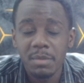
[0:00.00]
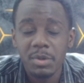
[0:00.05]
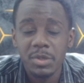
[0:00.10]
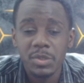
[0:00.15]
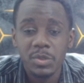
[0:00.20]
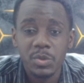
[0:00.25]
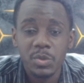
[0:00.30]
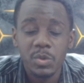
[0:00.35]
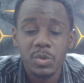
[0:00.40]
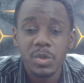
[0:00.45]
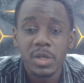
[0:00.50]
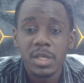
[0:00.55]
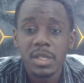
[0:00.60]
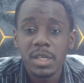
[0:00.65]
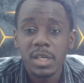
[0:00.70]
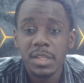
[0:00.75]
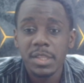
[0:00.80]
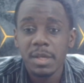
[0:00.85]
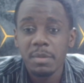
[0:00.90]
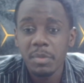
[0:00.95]
on through,
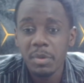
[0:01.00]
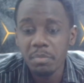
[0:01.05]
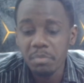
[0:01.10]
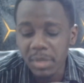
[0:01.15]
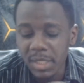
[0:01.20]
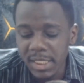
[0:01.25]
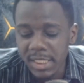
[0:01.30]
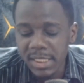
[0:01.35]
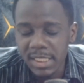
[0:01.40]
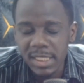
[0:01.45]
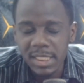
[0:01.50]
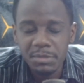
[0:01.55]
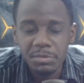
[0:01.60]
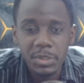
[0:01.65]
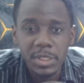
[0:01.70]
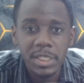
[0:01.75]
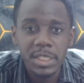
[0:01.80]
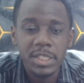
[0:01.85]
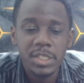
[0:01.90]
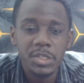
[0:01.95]
the mobility
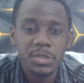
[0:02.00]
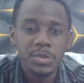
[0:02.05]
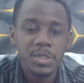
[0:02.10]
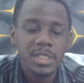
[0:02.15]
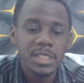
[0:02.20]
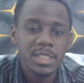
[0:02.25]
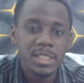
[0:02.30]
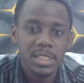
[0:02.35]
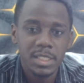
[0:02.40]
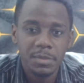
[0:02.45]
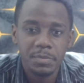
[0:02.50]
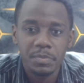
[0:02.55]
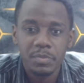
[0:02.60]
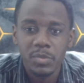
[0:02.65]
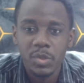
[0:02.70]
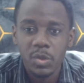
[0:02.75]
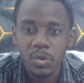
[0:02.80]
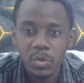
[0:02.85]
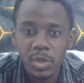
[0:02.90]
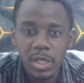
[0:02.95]
really increased,
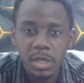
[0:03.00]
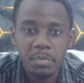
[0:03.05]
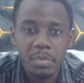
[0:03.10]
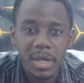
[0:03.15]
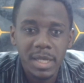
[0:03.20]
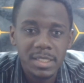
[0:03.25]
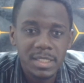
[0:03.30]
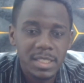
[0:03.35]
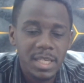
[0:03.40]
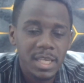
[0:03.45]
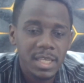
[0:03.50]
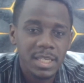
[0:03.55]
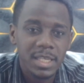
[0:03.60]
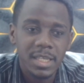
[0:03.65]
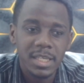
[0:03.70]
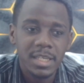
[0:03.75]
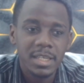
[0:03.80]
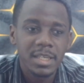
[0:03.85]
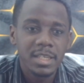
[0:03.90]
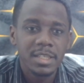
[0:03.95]
quick
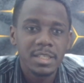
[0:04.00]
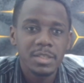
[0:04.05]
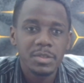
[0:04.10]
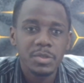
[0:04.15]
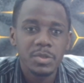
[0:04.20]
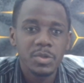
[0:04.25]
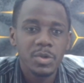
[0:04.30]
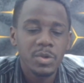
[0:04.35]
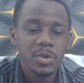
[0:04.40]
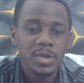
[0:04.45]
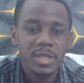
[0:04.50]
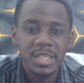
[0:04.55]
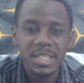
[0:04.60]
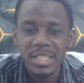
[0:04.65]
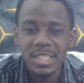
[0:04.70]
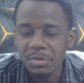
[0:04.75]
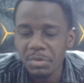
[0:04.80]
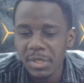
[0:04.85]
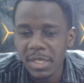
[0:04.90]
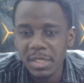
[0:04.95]
passing, you know,
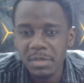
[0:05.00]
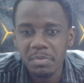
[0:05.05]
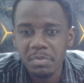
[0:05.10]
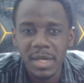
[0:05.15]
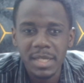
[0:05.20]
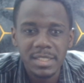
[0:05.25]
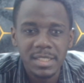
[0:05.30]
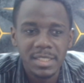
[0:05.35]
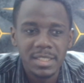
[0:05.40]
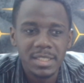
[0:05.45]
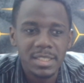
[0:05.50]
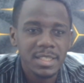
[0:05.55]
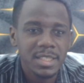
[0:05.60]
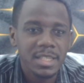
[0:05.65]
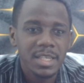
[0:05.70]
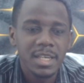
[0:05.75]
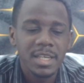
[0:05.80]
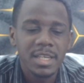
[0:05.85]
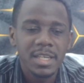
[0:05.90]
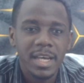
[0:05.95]
intricate passing,
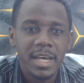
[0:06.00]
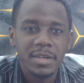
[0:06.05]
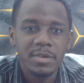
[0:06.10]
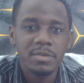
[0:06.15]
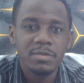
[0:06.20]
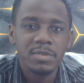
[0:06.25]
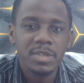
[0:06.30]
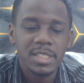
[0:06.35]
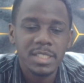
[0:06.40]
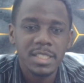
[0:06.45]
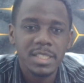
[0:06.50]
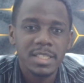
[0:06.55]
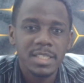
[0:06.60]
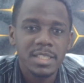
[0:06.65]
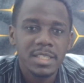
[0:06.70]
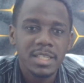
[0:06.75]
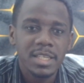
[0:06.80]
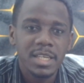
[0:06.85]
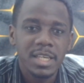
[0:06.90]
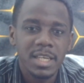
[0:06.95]
and obviously
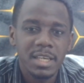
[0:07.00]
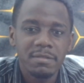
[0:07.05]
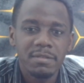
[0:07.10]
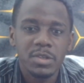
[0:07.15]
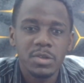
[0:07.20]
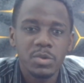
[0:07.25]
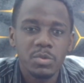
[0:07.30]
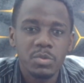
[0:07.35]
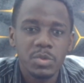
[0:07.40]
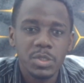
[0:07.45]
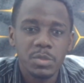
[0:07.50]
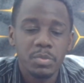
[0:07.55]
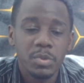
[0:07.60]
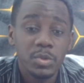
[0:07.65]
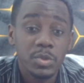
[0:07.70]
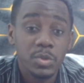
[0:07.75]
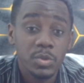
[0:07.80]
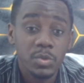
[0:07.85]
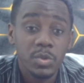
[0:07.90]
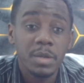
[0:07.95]
Everton was put
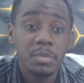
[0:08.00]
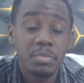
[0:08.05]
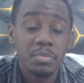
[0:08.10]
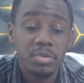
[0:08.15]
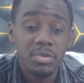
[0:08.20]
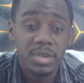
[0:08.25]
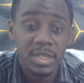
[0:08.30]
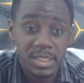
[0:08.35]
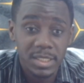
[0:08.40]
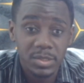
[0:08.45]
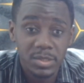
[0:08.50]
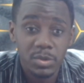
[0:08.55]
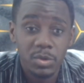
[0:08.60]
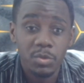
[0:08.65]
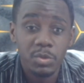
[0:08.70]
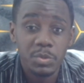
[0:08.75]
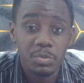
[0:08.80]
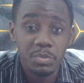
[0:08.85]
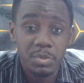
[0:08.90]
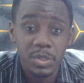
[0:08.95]
to a press,
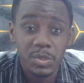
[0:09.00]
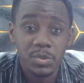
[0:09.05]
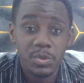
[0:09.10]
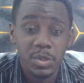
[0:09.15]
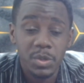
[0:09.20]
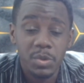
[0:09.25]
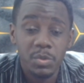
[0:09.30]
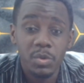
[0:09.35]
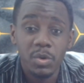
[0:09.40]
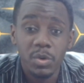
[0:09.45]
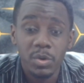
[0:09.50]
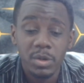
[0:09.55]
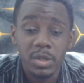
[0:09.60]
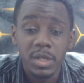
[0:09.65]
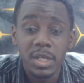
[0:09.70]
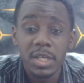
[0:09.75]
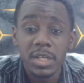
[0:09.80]
always pressed to the wall.